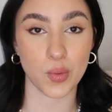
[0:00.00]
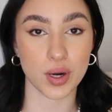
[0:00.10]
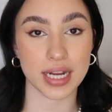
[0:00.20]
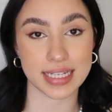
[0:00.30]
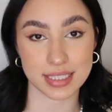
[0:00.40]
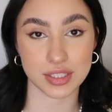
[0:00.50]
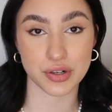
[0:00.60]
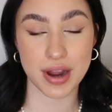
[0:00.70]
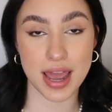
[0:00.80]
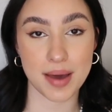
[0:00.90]
or
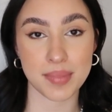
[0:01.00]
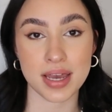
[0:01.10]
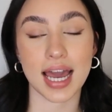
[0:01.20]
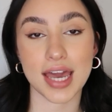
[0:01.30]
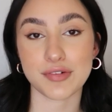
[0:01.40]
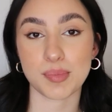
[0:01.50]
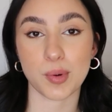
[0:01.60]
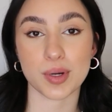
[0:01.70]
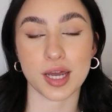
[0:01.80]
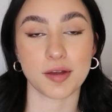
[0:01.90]
Instagram. I have a
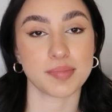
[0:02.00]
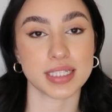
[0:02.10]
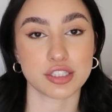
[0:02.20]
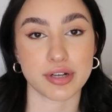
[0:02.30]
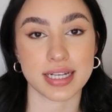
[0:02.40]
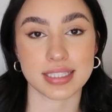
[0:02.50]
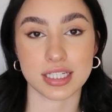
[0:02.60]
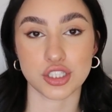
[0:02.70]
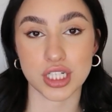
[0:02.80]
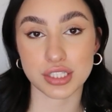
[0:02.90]
board on
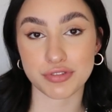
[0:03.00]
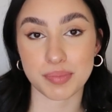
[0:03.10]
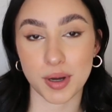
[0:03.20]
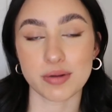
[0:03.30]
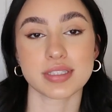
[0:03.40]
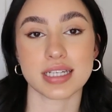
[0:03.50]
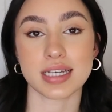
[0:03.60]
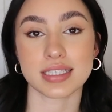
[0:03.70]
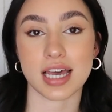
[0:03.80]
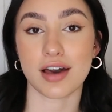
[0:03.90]
Pinterest just for
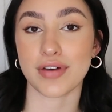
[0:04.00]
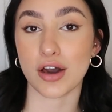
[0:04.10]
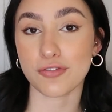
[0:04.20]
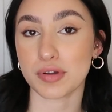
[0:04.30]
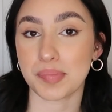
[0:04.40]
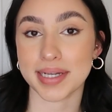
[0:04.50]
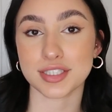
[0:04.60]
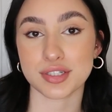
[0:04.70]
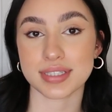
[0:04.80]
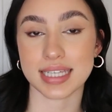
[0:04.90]
poses of outfit
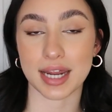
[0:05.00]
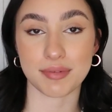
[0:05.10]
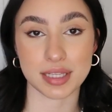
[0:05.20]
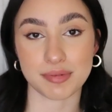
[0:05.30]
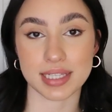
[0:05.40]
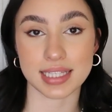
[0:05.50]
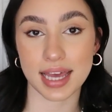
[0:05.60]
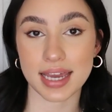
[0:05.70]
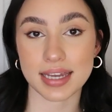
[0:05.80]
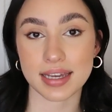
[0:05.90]
pictures that I really
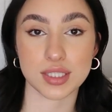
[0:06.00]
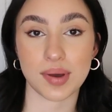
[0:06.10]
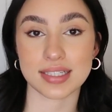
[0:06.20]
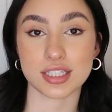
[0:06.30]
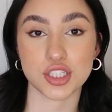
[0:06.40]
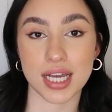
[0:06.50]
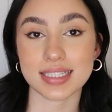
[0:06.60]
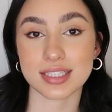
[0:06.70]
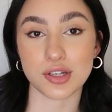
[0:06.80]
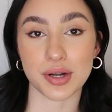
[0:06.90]
like. So I
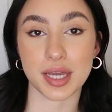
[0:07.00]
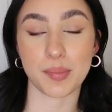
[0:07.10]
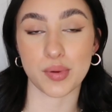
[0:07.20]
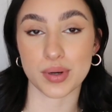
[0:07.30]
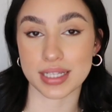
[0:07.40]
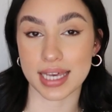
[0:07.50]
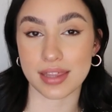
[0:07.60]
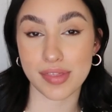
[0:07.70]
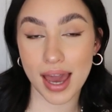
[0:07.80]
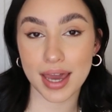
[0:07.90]
suggest starting a board
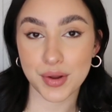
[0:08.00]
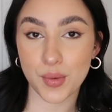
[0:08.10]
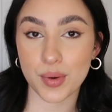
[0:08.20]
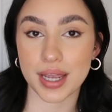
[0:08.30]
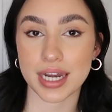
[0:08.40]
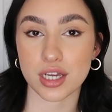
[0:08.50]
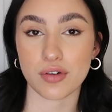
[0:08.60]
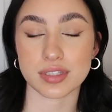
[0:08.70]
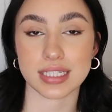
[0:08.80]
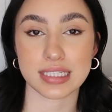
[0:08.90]
like that or heading
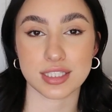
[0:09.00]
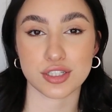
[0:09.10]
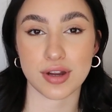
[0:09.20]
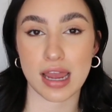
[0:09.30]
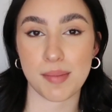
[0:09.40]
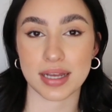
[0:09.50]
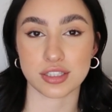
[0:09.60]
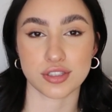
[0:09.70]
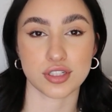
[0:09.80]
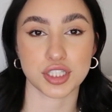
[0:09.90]
over to Instagram
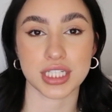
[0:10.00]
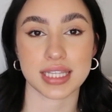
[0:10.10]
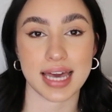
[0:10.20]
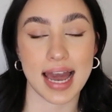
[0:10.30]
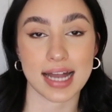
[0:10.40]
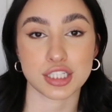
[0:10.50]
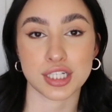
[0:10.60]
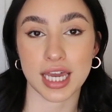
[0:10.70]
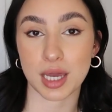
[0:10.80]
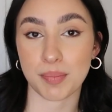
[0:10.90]
and searching the
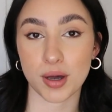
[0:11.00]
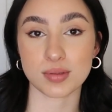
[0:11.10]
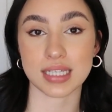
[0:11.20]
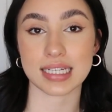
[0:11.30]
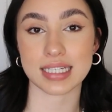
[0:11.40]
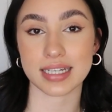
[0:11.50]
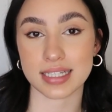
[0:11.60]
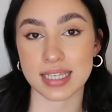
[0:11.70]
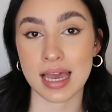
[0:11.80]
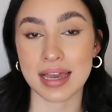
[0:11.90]
hashtag pose
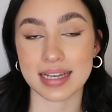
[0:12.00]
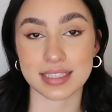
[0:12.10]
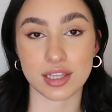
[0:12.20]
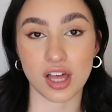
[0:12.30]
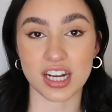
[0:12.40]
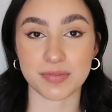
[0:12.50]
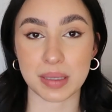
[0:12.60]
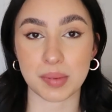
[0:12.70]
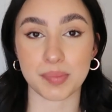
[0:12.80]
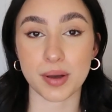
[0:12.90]
ideas because a lot of
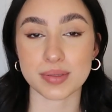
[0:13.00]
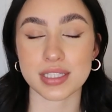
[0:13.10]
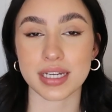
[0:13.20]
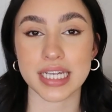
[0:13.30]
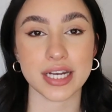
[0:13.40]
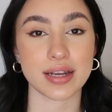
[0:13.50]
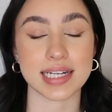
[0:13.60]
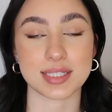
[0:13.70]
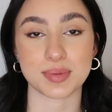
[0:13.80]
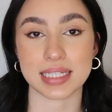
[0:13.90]
people post on here
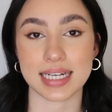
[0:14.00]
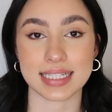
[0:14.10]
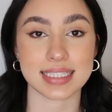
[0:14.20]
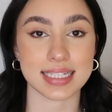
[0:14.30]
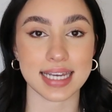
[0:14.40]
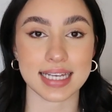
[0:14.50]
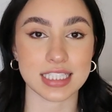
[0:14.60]
and it's really nice to take